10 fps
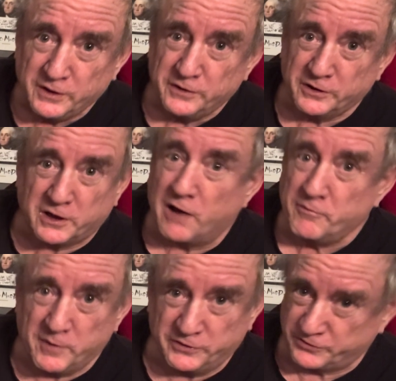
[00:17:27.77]
The
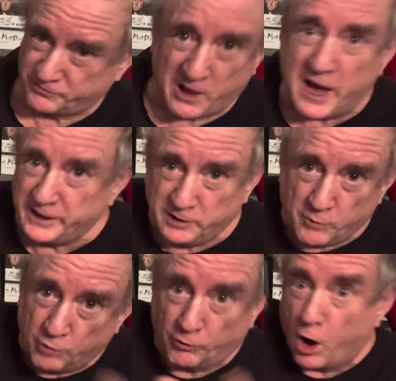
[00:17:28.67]
government's flying them
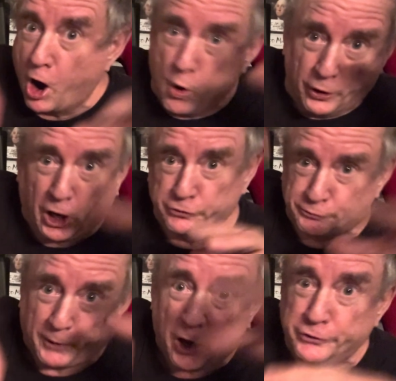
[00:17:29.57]
over. Oh, we got
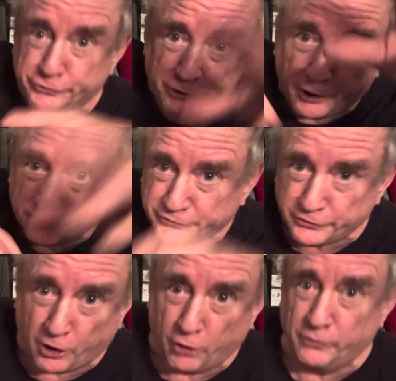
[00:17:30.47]
spaceships, you
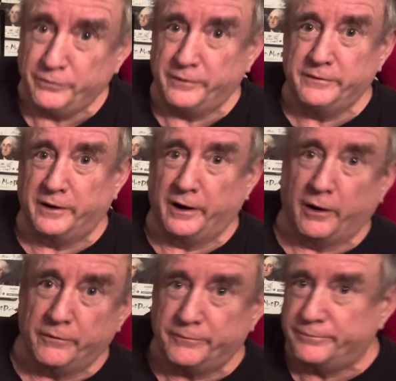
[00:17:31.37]
know, and then, you
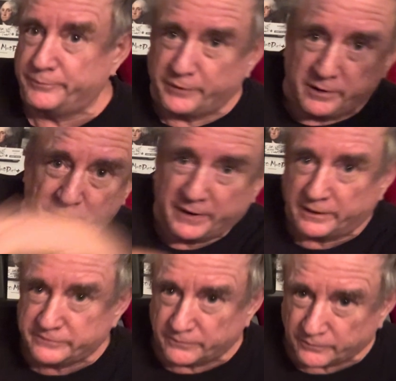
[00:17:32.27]
know, bring them
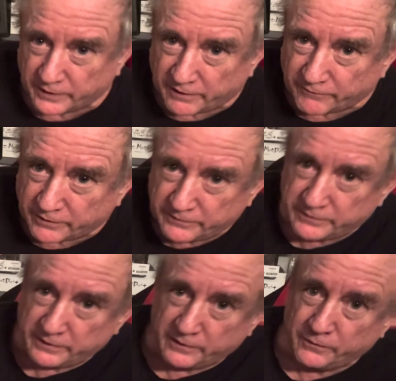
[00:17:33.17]
back to the wherever,
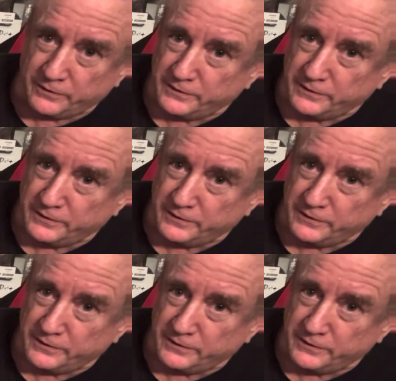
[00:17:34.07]
you know.